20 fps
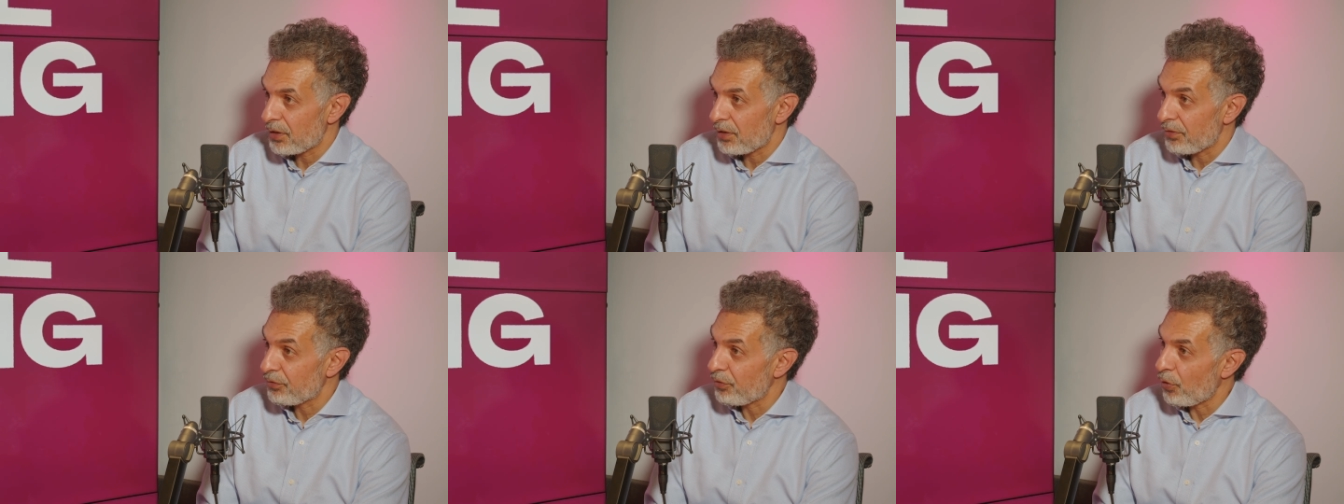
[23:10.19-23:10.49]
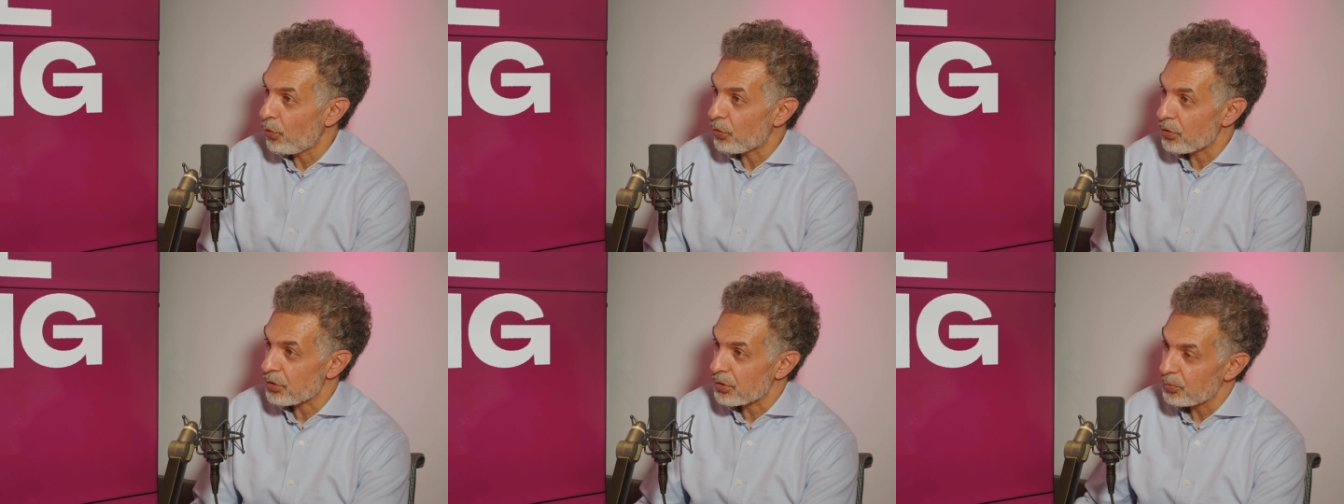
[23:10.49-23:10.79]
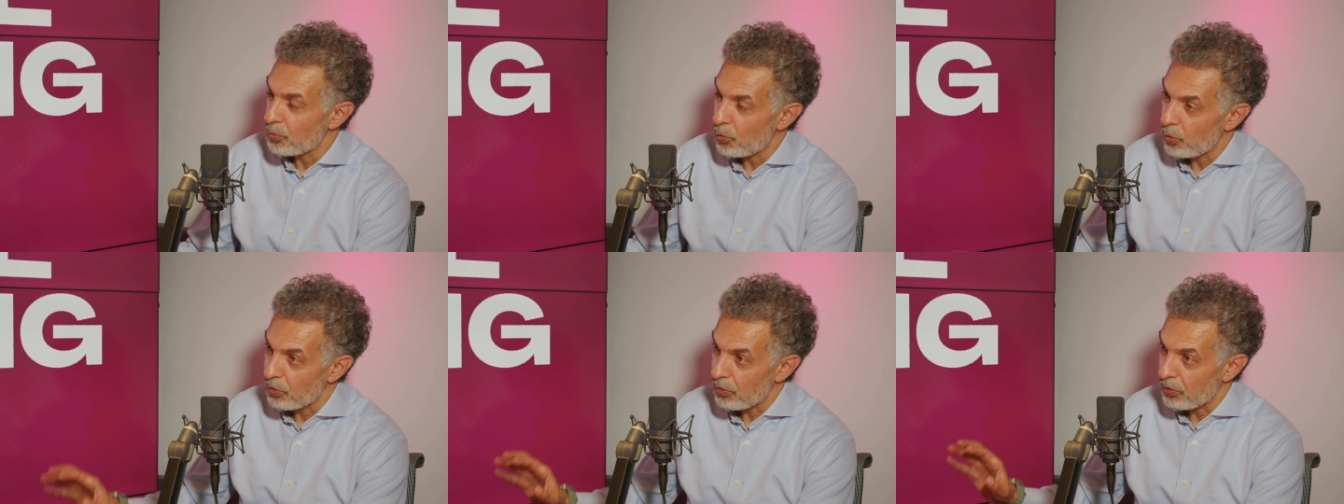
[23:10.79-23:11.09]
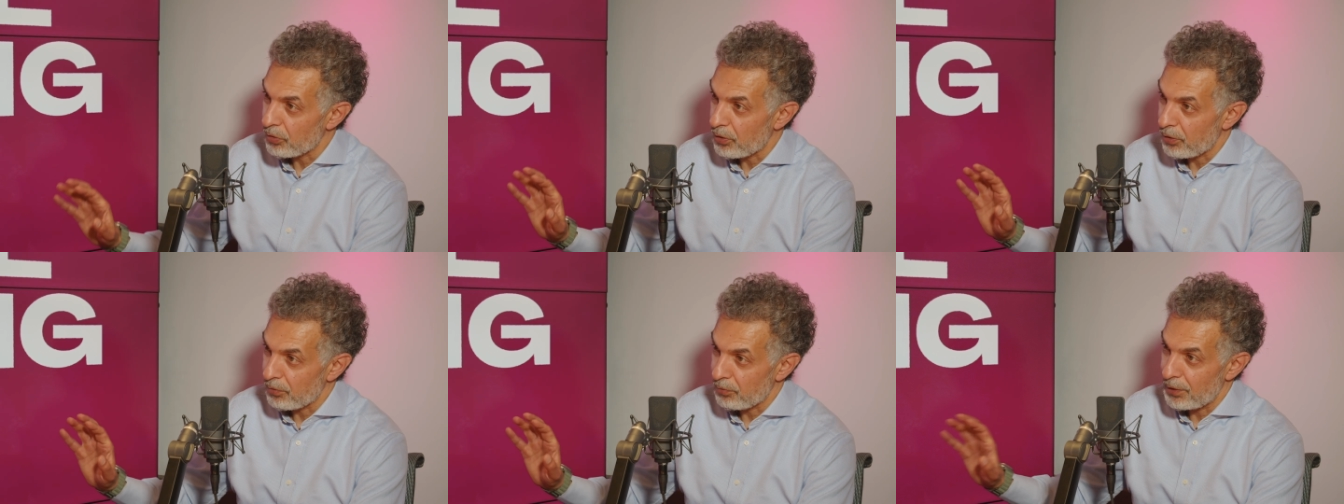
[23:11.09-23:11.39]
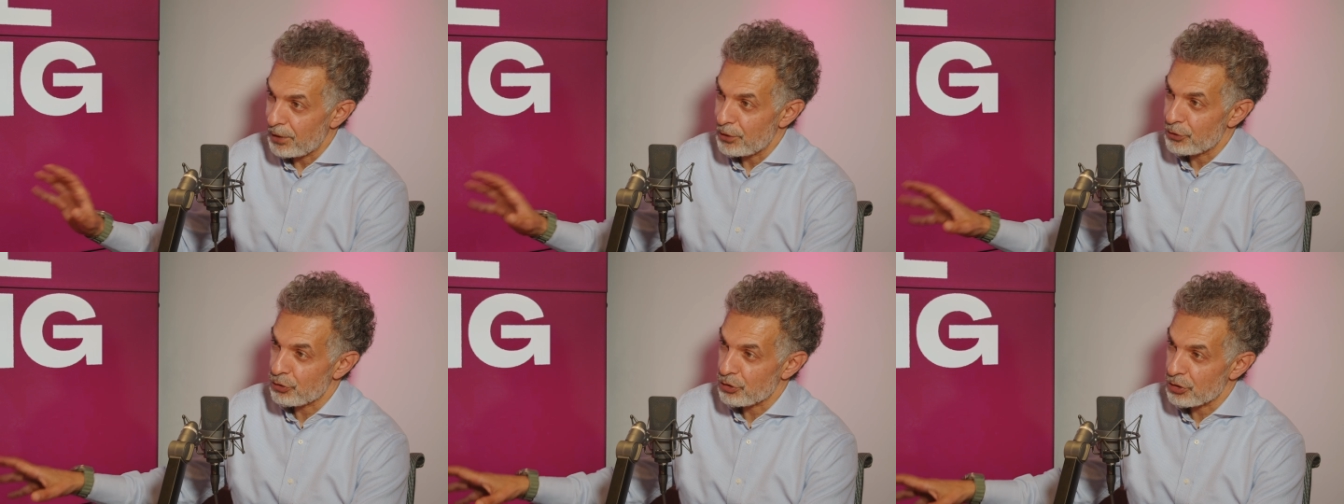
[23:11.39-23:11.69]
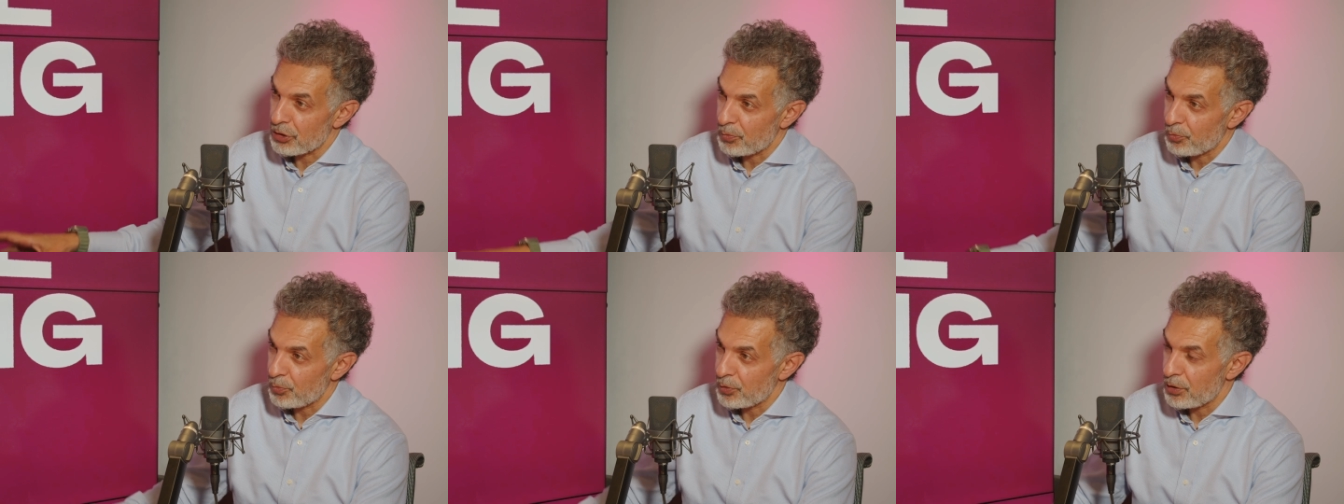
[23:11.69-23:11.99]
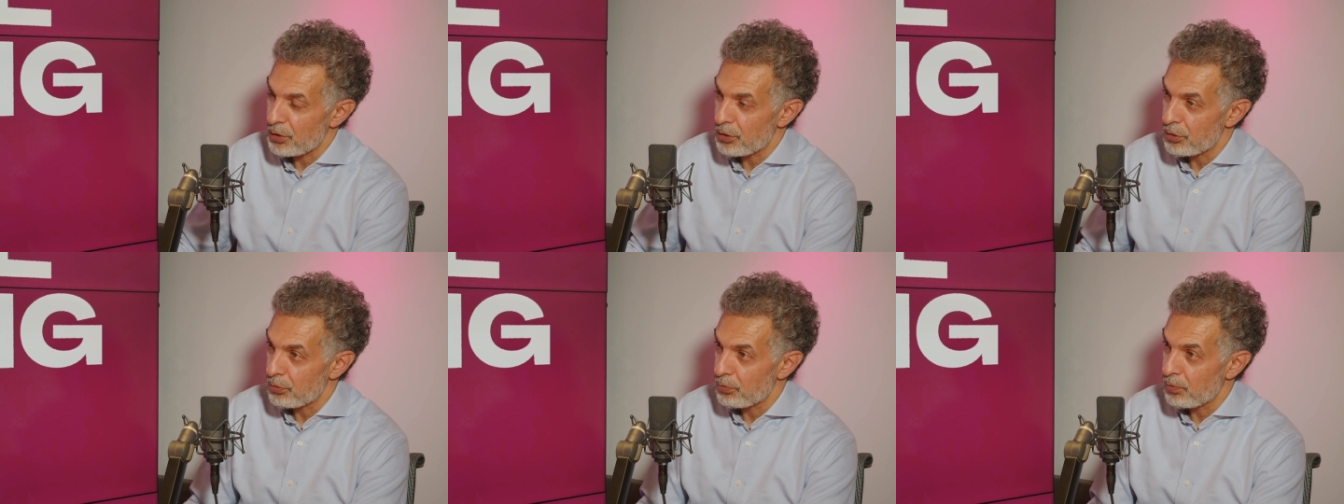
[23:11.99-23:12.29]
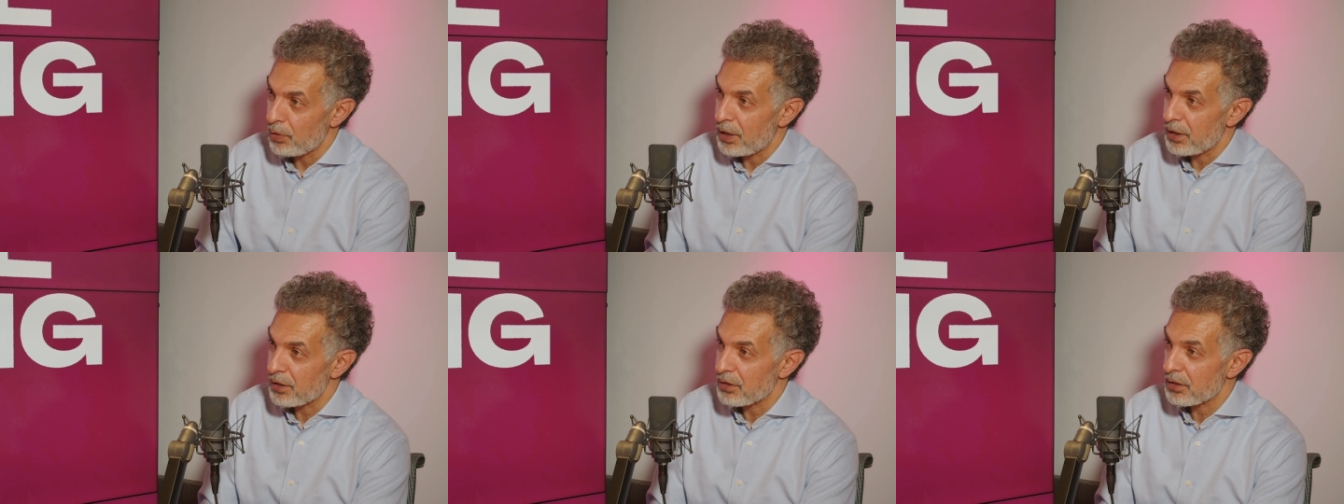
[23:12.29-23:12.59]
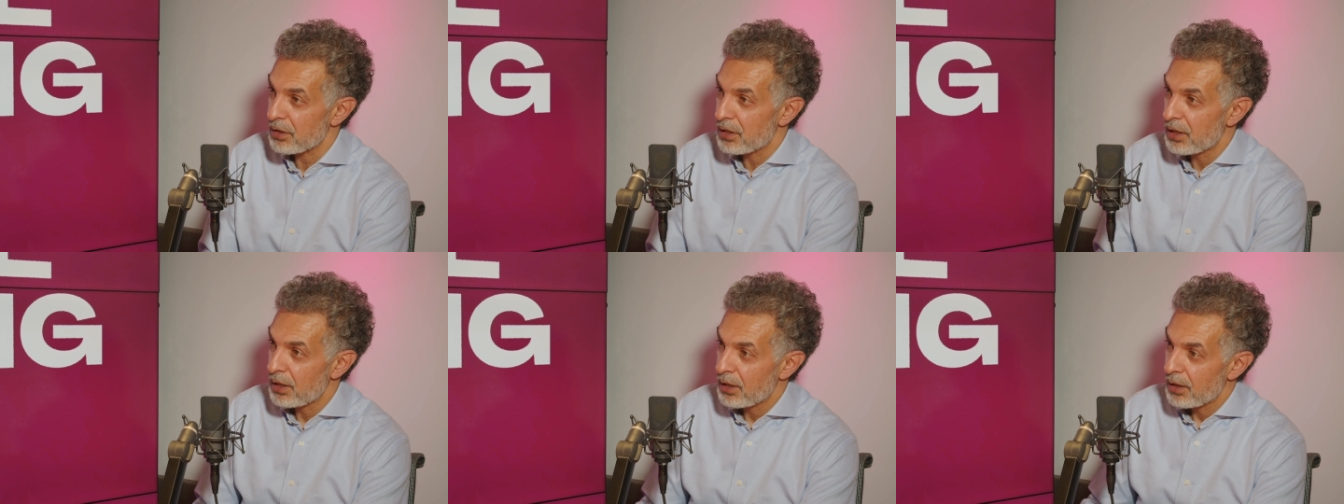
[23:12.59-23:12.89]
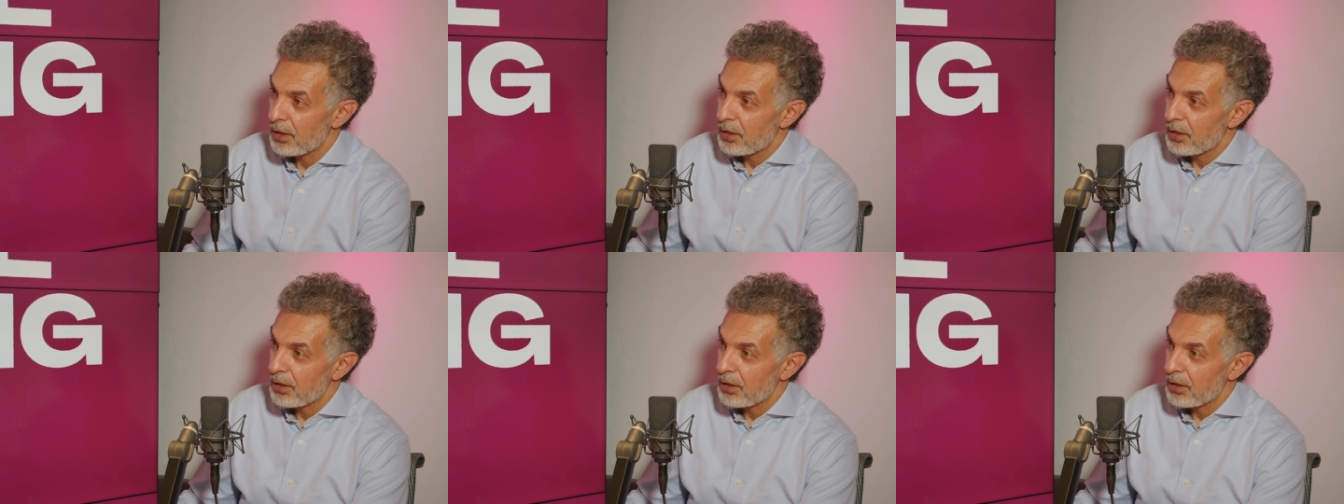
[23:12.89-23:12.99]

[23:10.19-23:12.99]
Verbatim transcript: They're focused more on their relationship with the U.S.